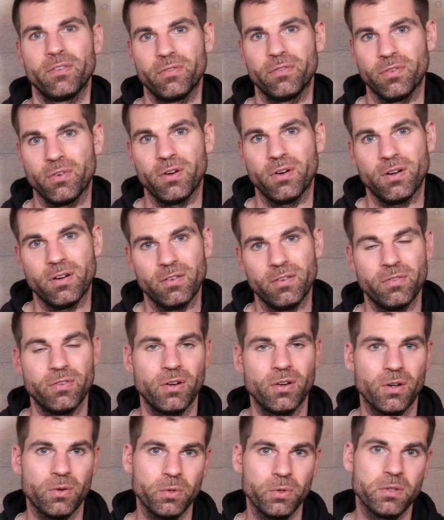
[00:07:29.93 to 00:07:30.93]
for
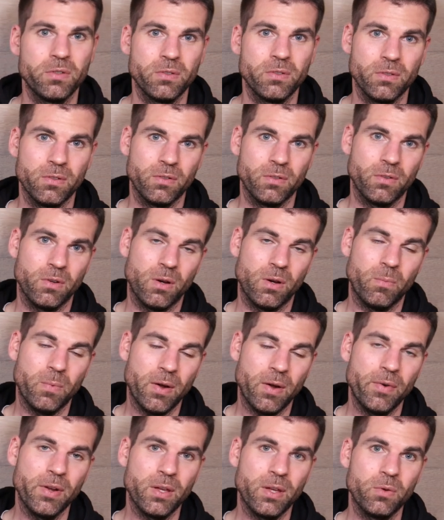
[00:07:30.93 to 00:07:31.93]
a good or
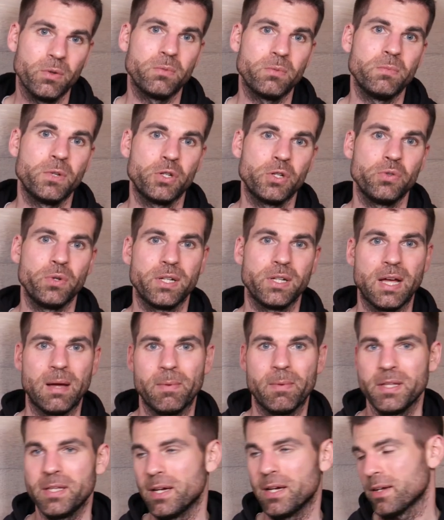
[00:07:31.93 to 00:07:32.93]
very good matured
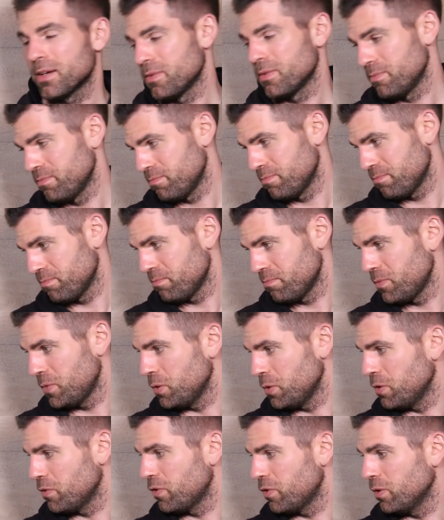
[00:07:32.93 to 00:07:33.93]
Armagnac.
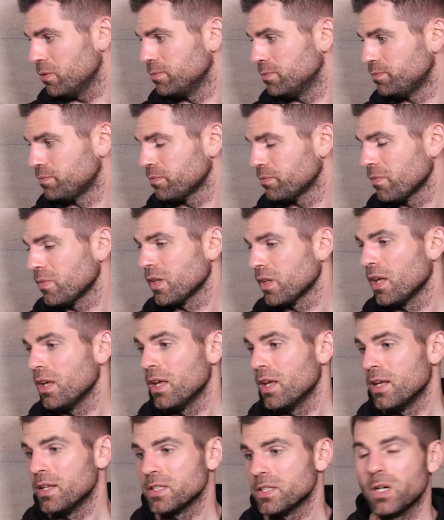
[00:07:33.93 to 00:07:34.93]
Beautiful.
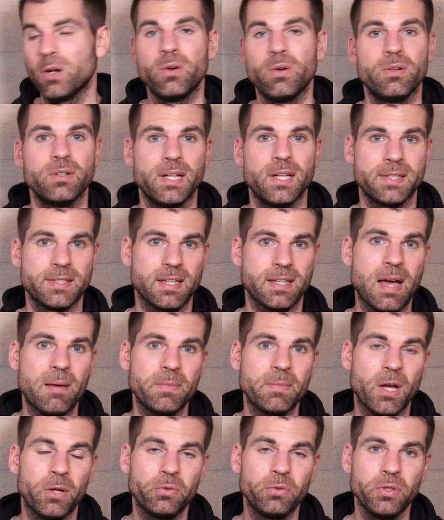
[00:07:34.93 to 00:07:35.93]
So let's
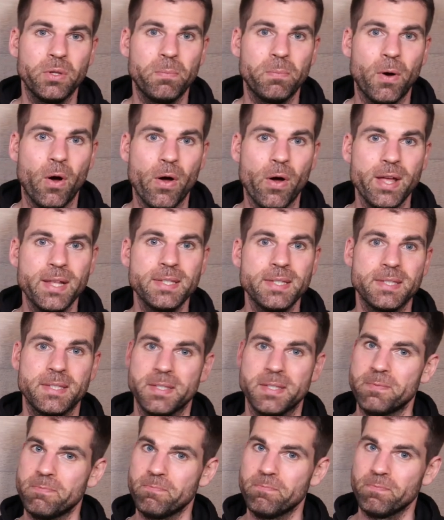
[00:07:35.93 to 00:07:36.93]
come now to the
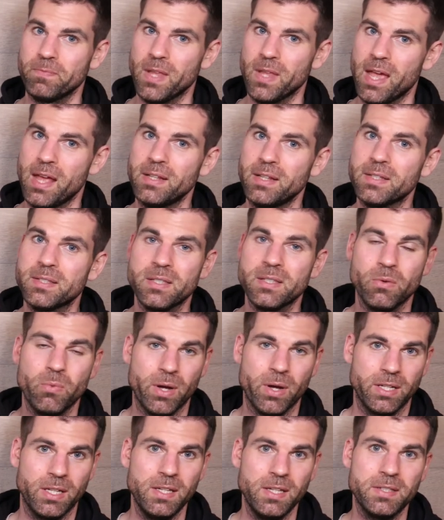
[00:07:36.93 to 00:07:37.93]
points, and it's
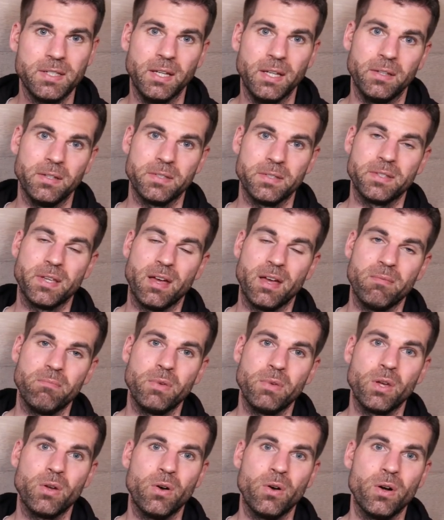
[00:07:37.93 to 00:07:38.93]
quite easy this time
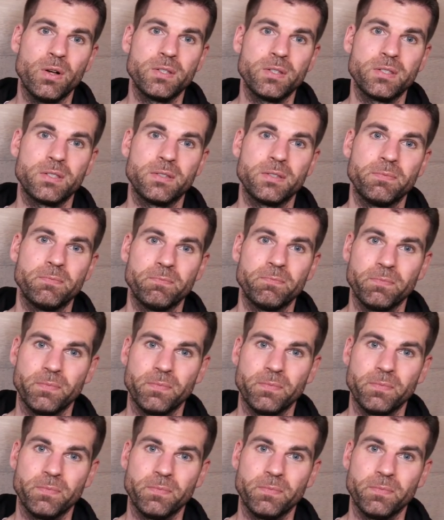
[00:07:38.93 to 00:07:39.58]
because